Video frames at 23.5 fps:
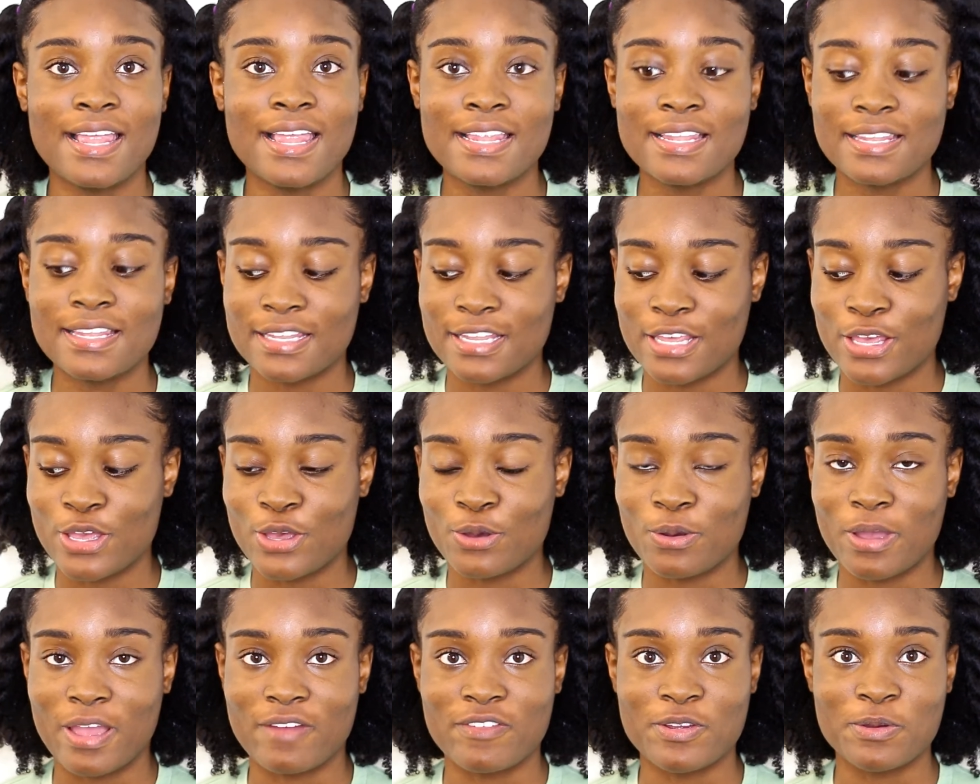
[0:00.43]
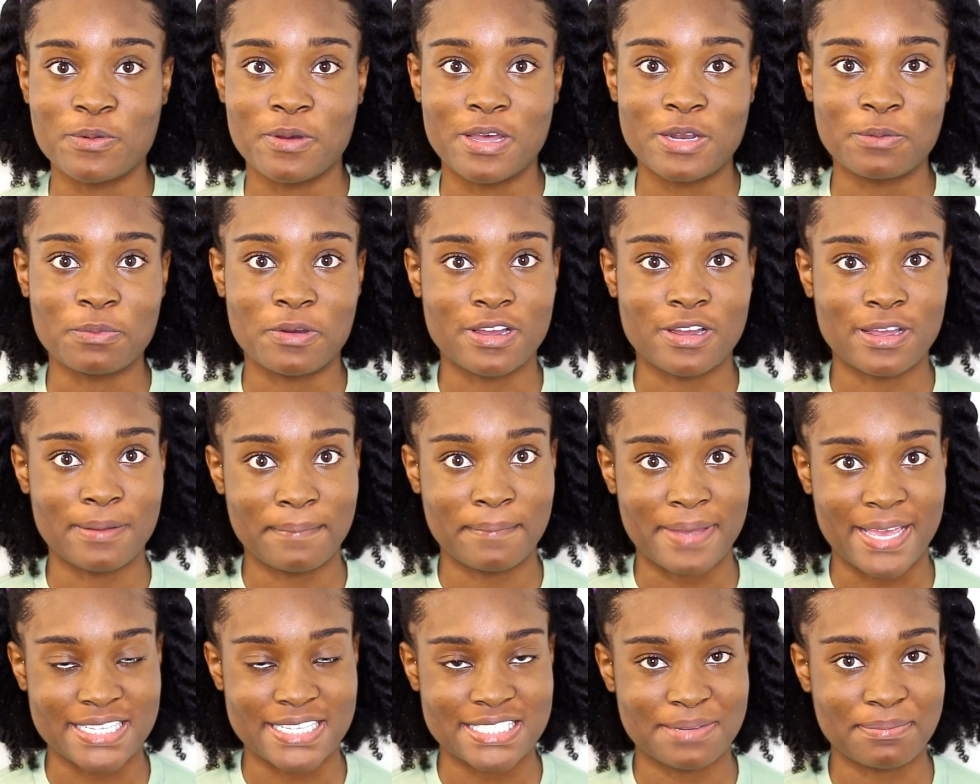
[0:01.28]
Hello everyone,
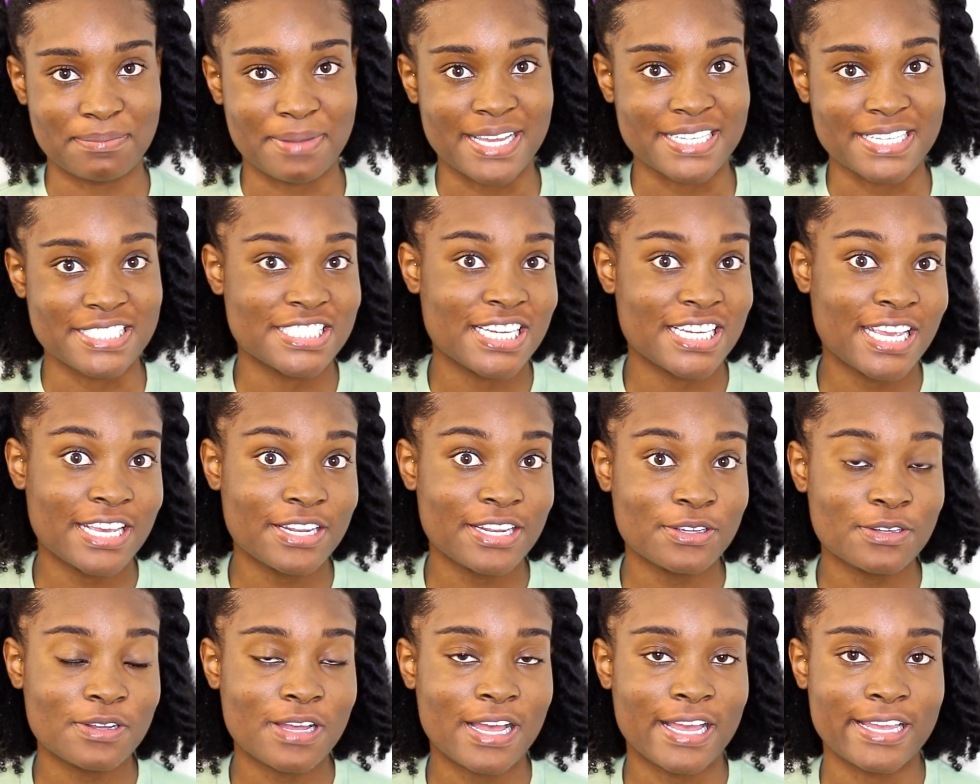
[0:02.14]
welcome back to my channel.